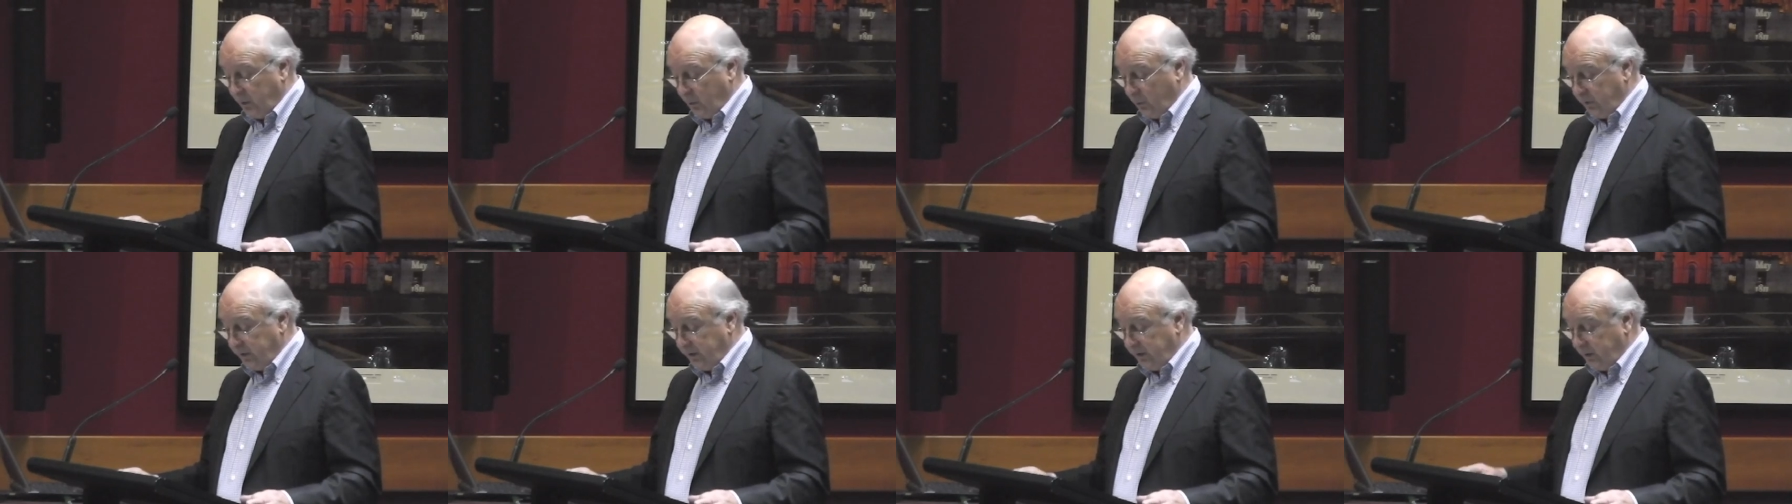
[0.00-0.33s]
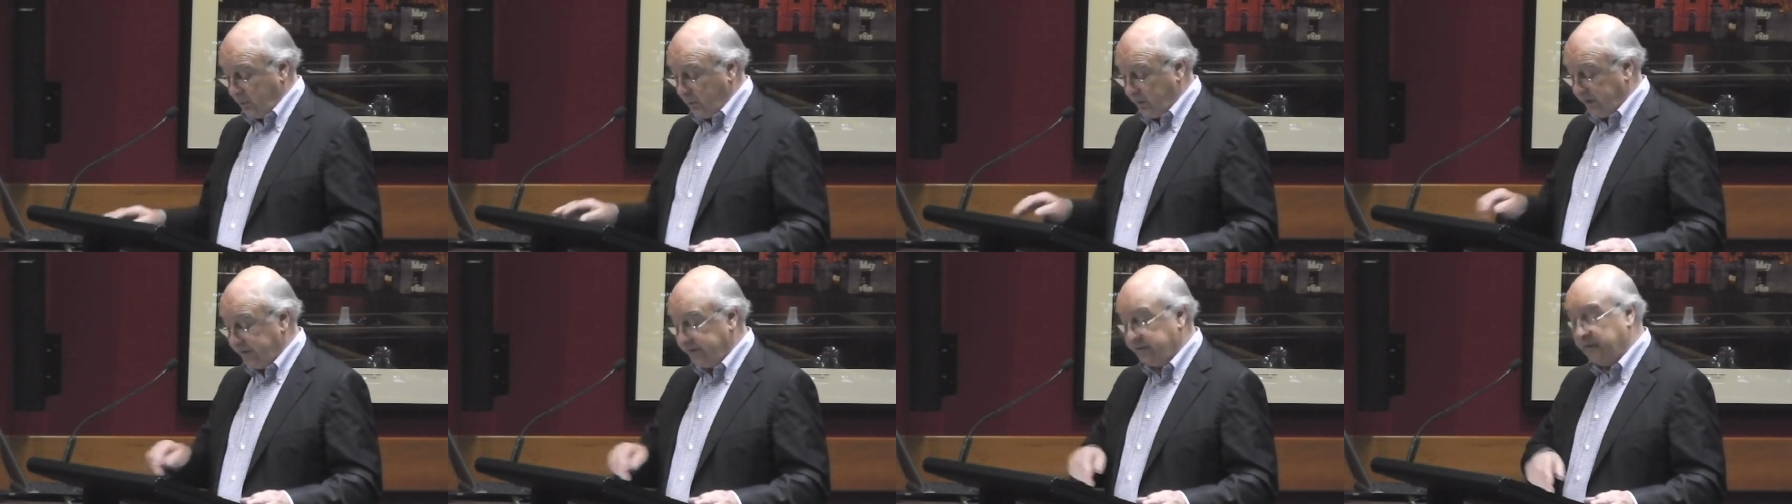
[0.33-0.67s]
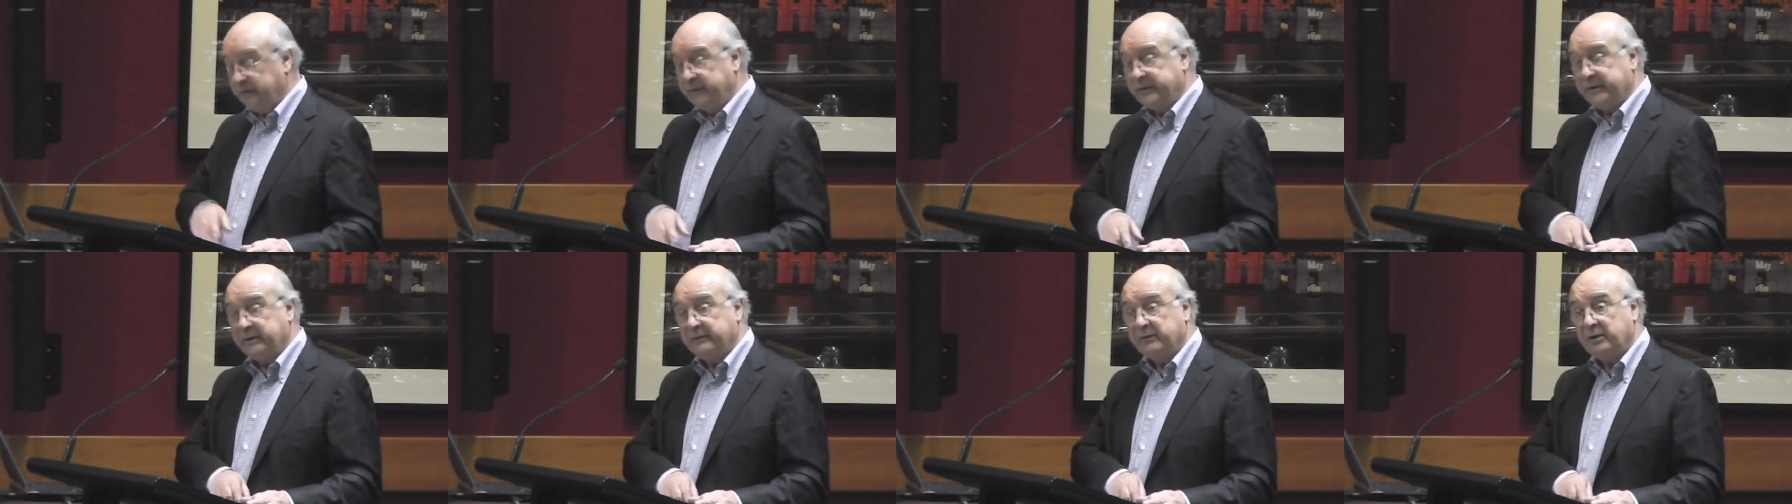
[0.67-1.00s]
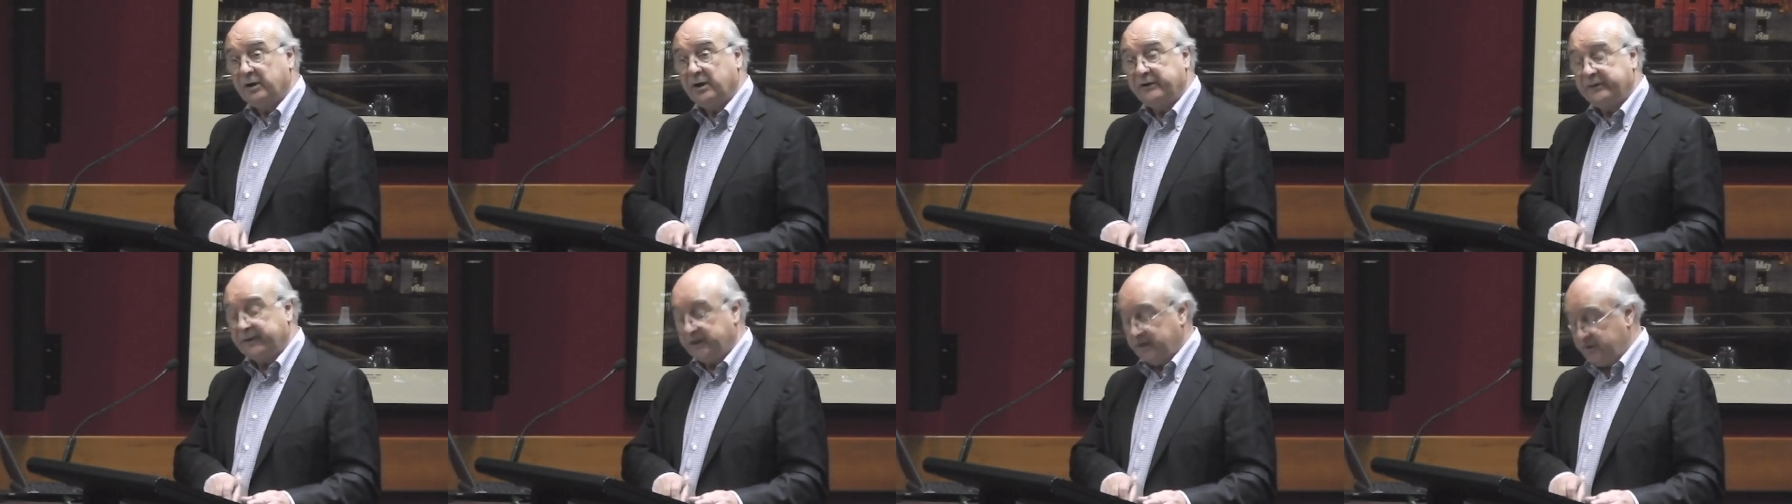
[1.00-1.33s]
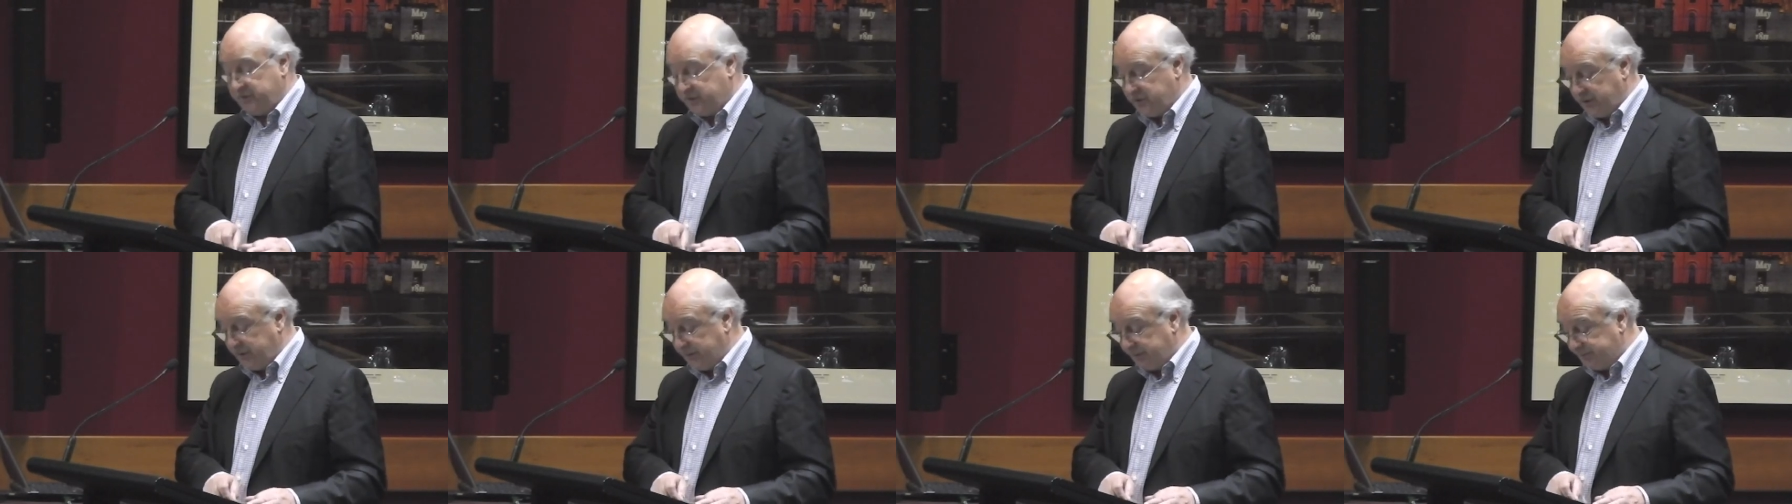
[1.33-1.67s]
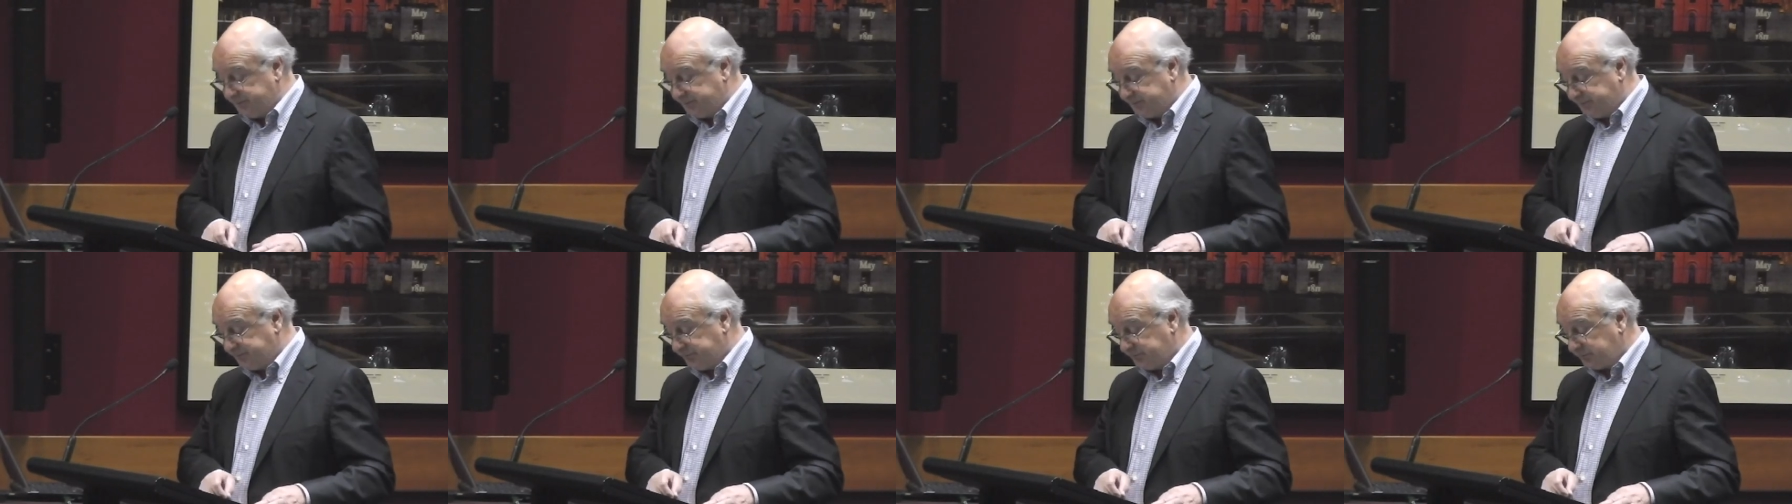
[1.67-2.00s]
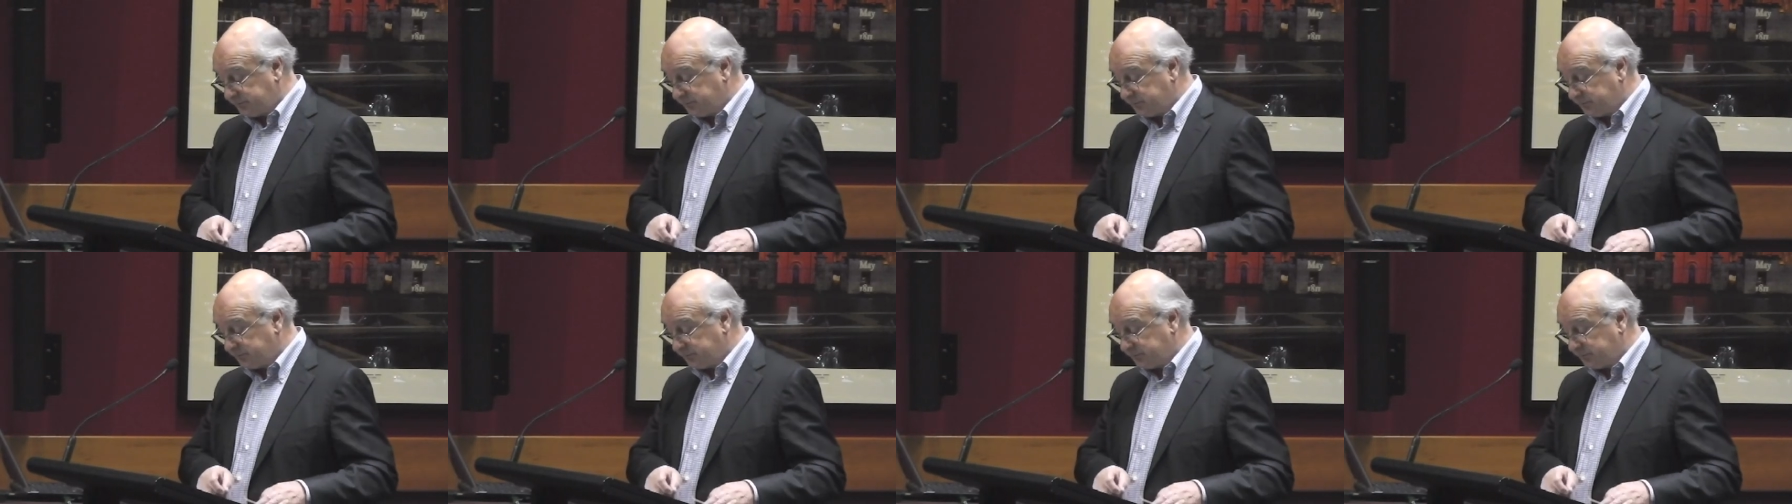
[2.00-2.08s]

within Western civilization.